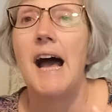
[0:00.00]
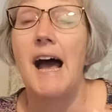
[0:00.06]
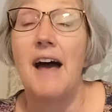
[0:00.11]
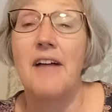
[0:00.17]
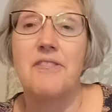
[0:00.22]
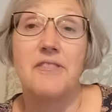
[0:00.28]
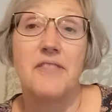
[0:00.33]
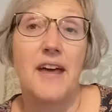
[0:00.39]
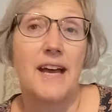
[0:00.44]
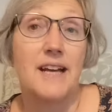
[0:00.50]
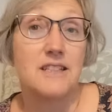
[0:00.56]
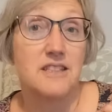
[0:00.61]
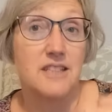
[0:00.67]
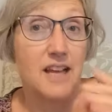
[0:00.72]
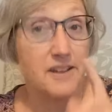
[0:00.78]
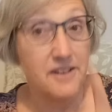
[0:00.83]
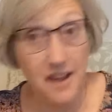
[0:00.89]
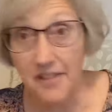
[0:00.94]
And
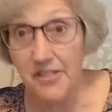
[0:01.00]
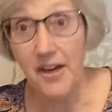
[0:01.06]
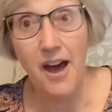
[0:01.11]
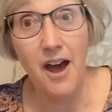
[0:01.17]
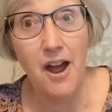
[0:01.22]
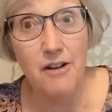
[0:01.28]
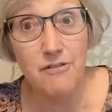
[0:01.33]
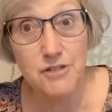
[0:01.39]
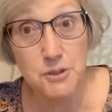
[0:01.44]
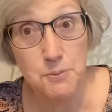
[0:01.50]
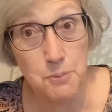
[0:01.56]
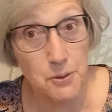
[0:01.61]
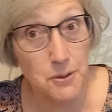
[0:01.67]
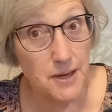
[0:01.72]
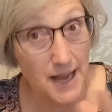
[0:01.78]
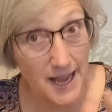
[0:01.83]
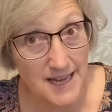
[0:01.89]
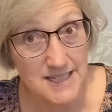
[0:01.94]
that's another Irish
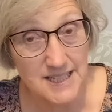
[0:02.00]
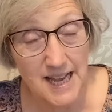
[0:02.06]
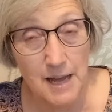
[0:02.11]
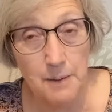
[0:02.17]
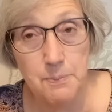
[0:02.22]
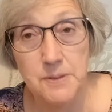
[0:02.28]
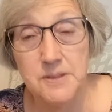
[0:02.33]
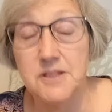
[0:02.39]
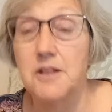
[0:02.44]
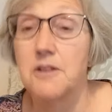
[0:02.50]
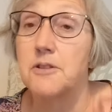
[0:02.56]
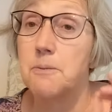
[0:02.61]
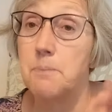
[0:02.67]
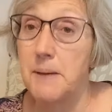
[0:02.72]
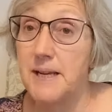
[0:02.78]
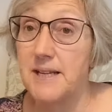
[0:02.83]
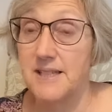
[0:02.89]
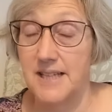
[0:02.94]
book, as it happens,
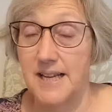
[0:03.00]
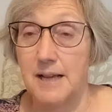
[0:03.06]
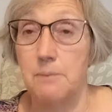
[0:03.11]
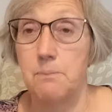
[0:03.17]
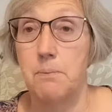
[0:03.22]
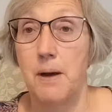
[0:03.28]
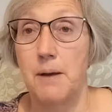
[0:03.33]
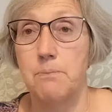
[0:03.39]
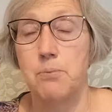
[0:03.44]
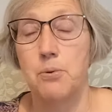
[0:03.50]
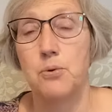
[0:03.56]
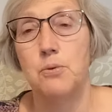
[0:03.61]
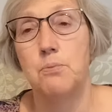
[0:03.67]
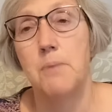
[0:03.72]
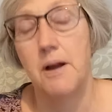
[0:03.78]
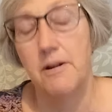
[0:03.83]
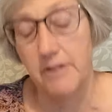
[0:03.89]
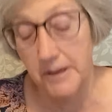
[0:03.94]
The Bee Sting by
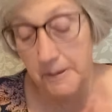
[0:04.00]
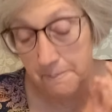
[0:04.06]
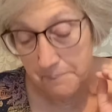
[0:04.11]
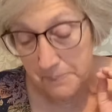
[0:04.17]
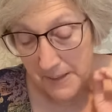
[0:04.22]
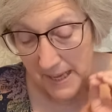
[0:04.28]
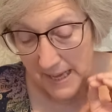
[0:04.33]
Paul Murray.